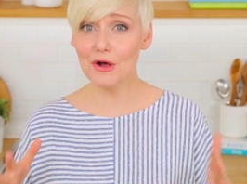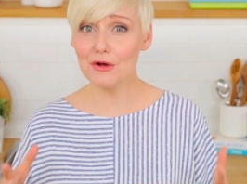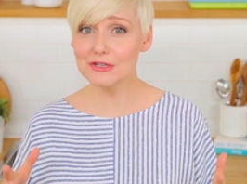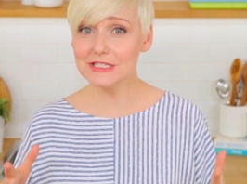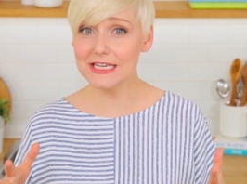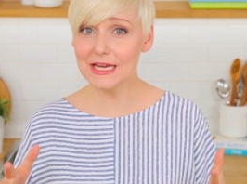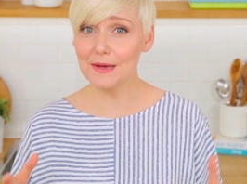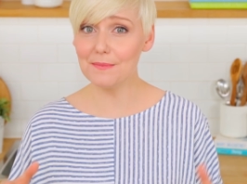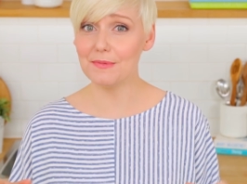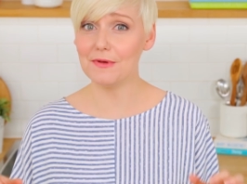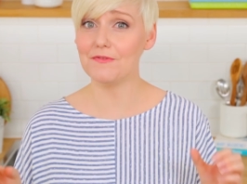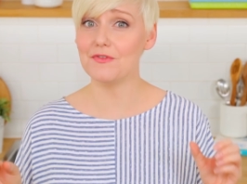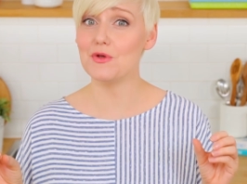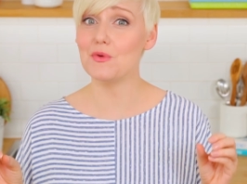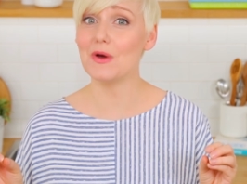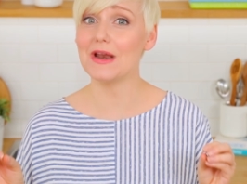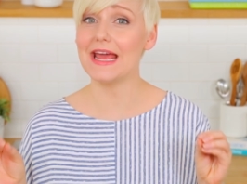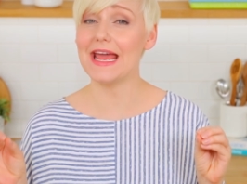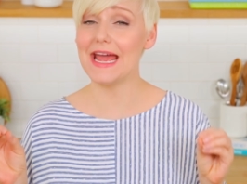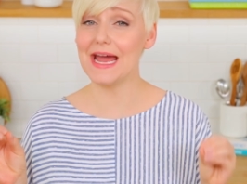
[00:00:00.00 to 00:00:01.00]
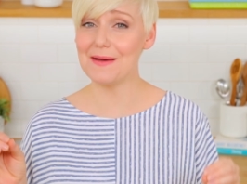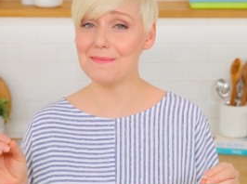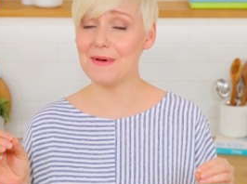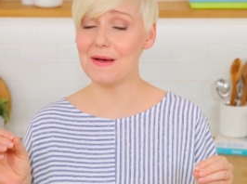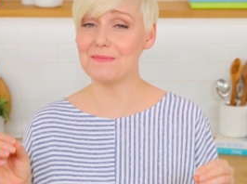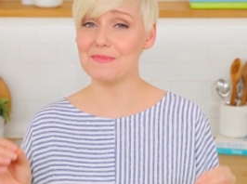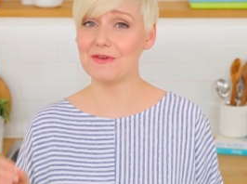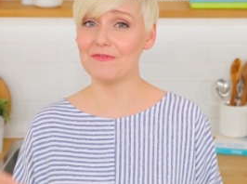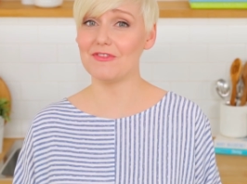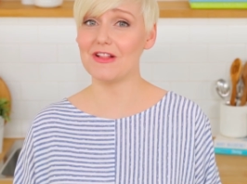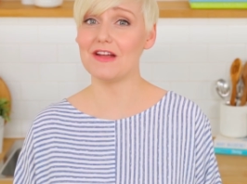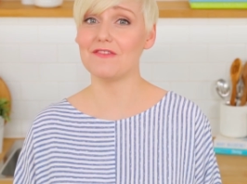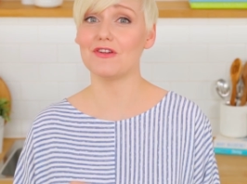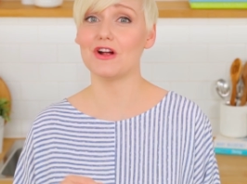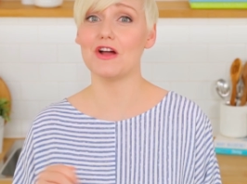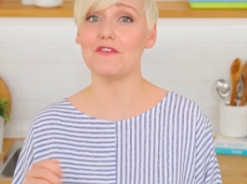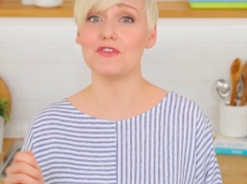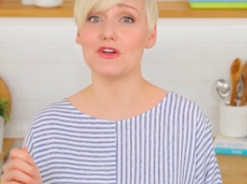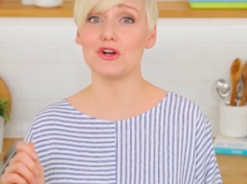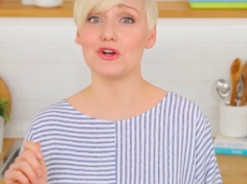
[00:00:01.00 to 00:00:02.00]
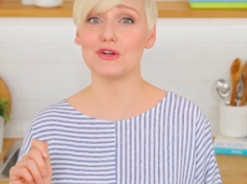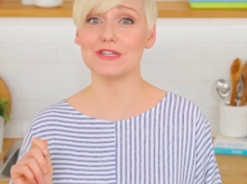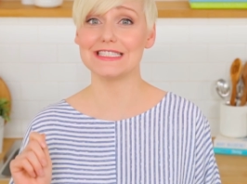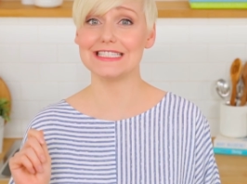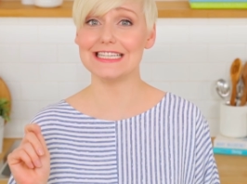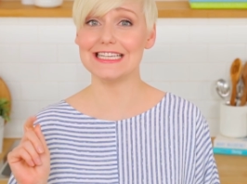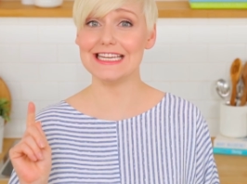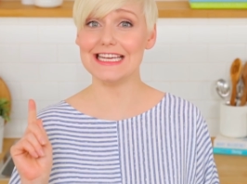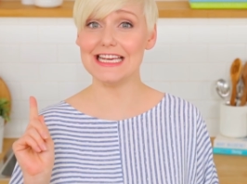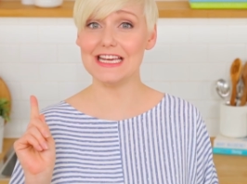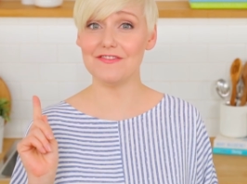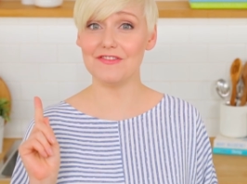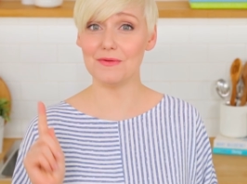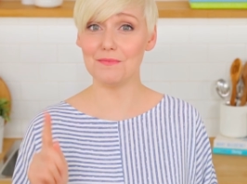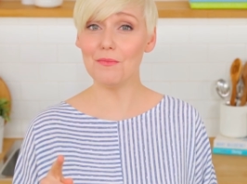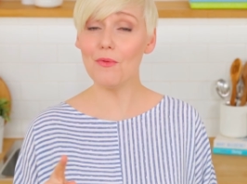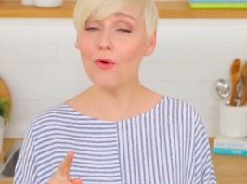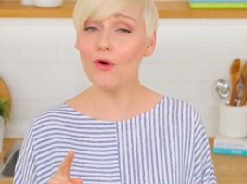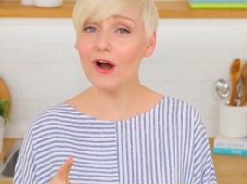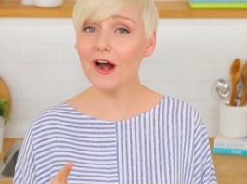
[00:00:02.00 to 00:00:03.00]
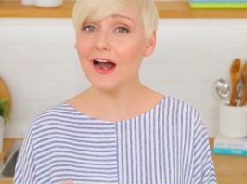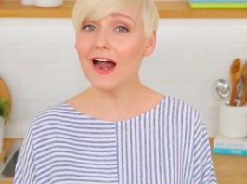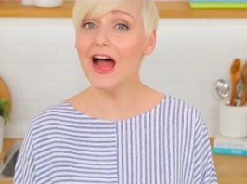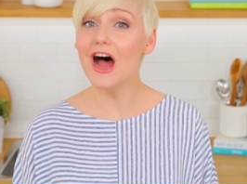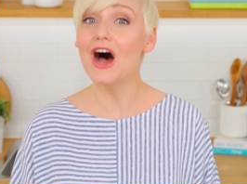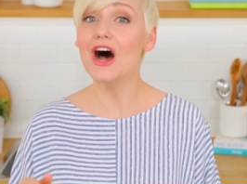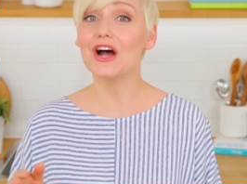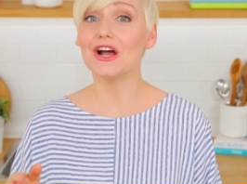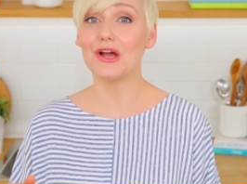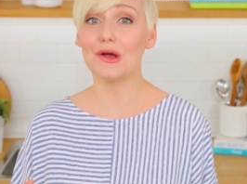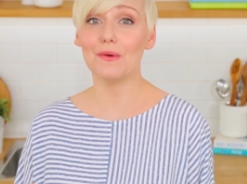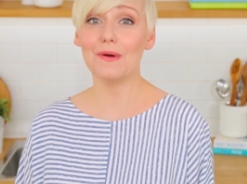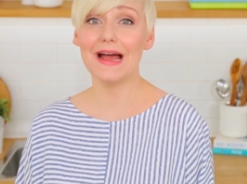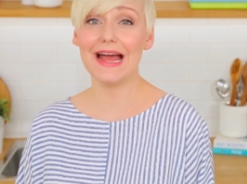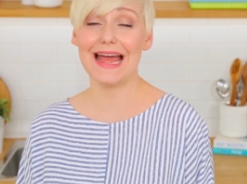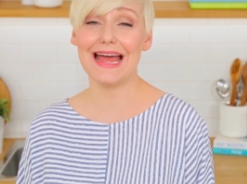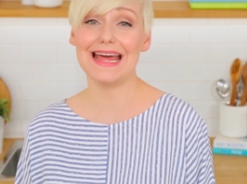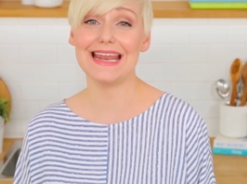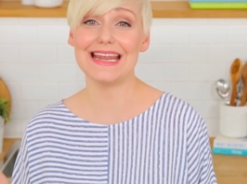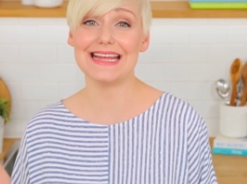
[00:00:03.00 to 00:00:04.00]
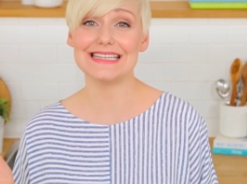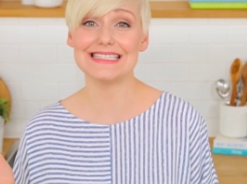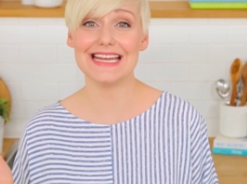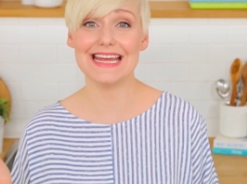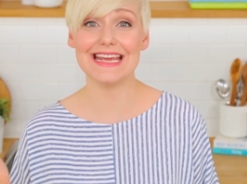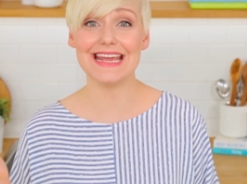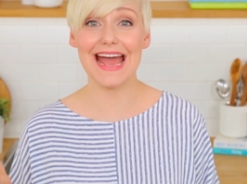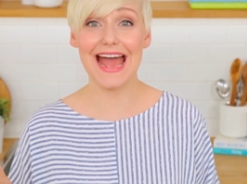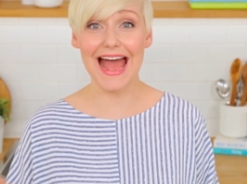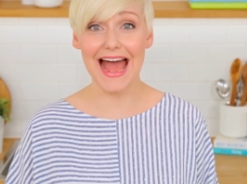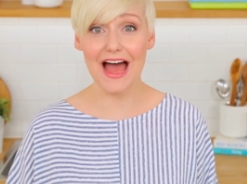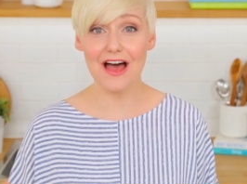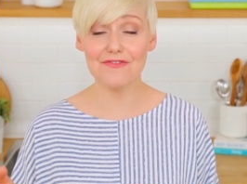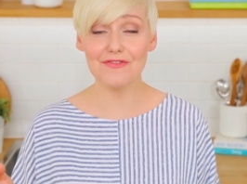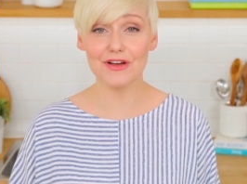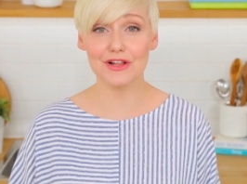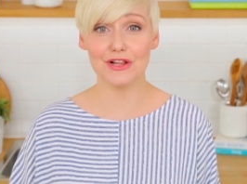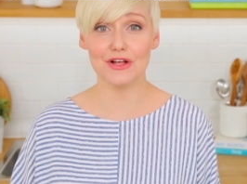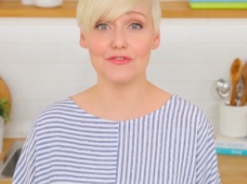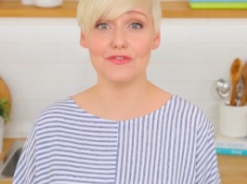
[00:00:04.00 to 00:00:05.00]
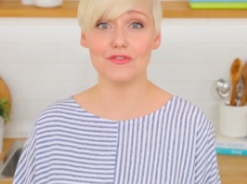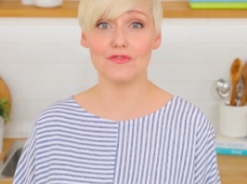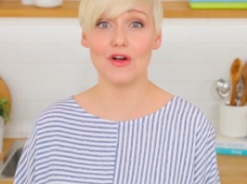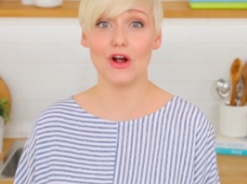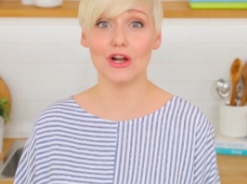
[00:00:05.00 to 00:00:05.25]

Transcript: pro tip, if you wanna amp up the flavor of your crostini even more, go ahead and take half a clove of